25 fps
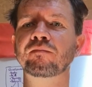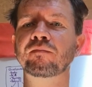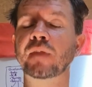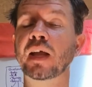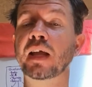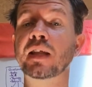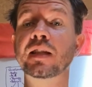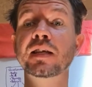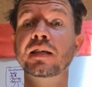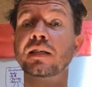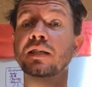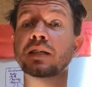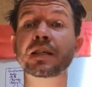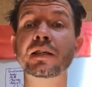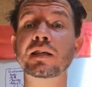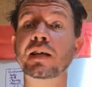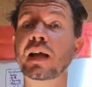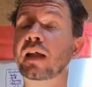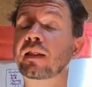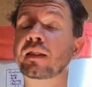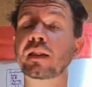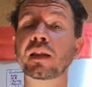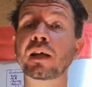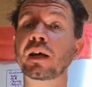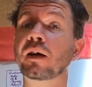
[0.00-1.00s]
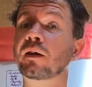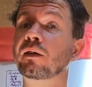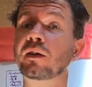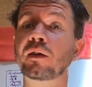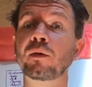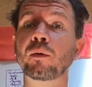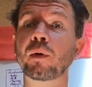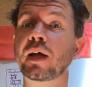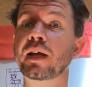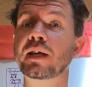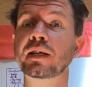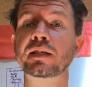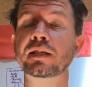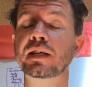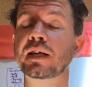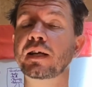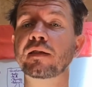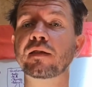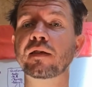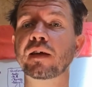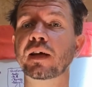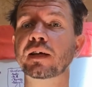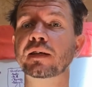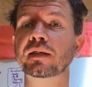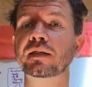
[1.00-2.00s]
And this is not the only way to see
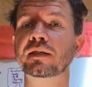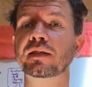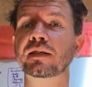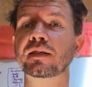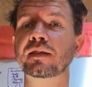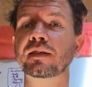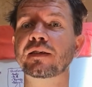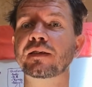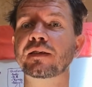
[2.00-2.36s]
things.